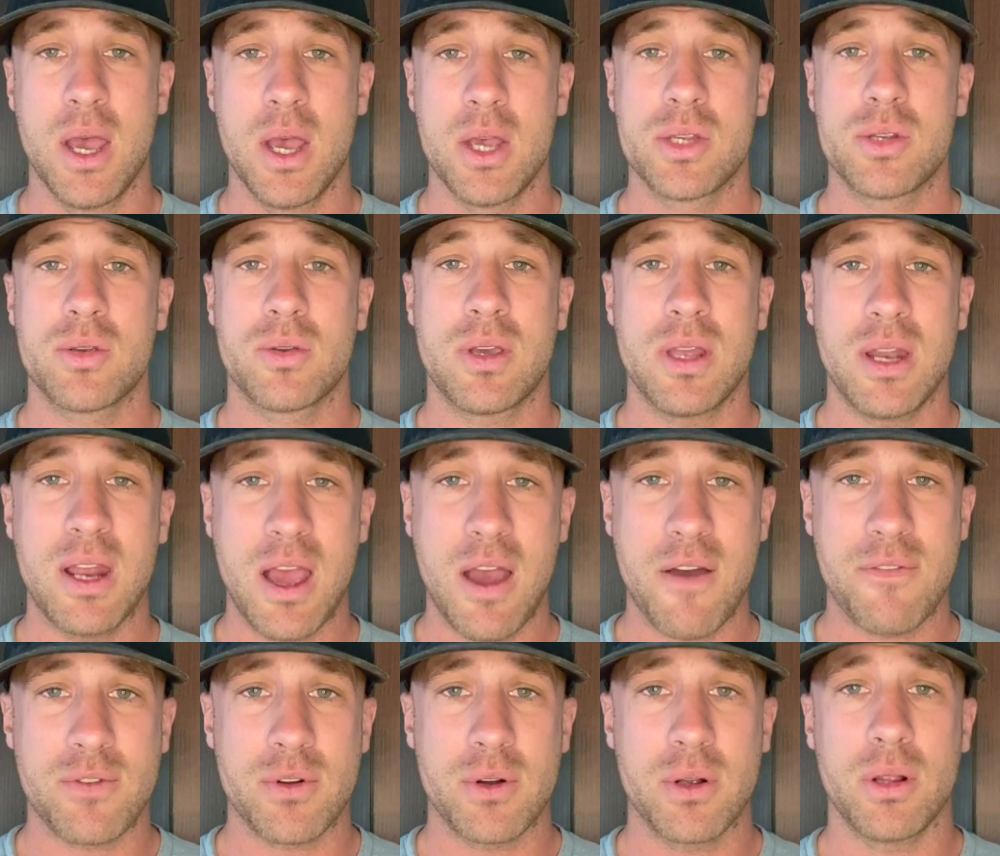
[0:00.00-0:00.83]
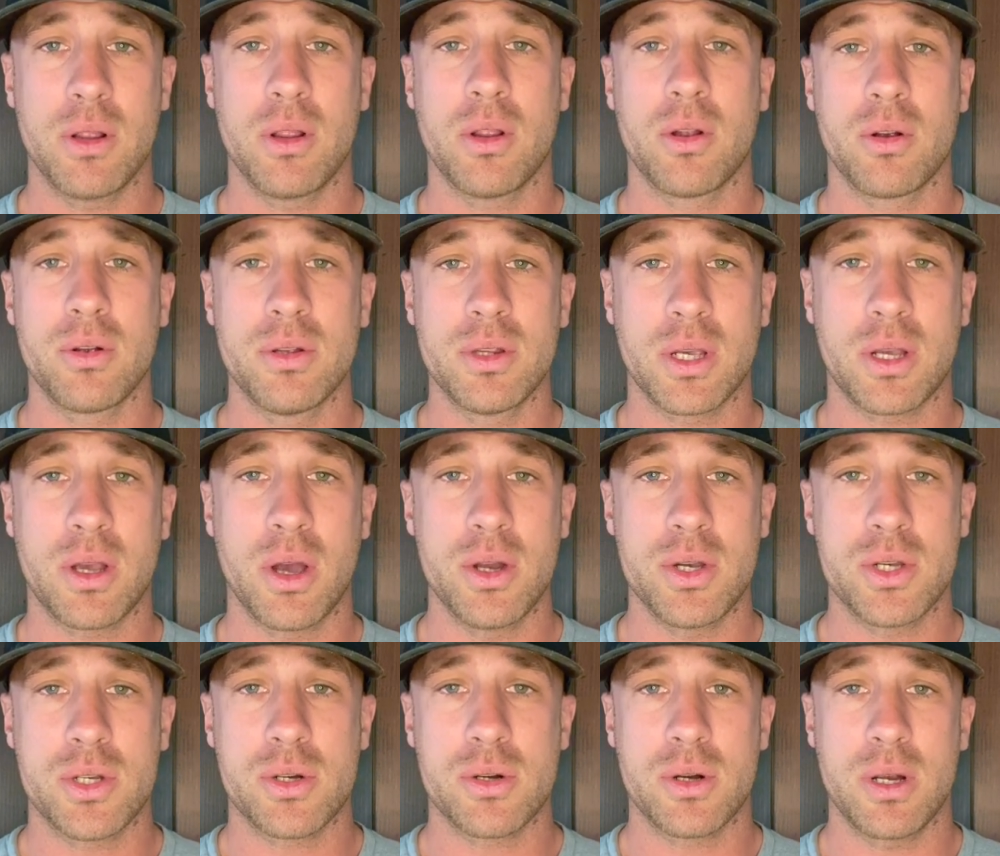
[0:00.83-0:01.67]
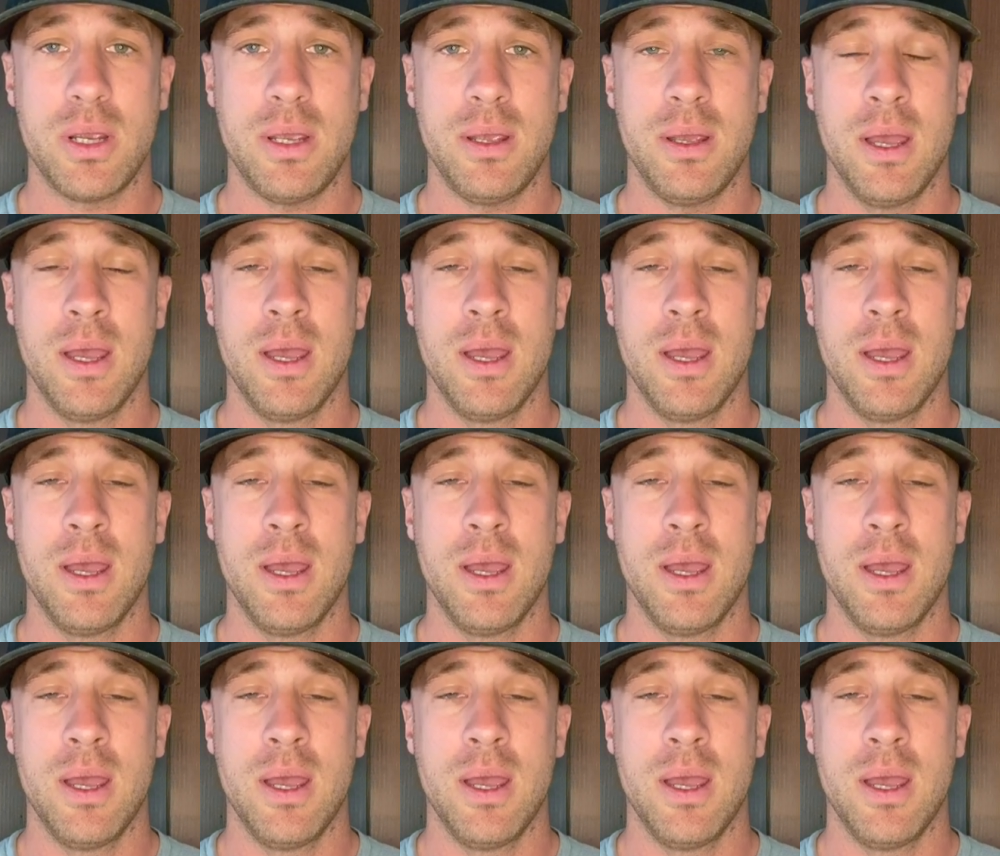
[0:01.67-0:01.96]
So get after it, learn the country.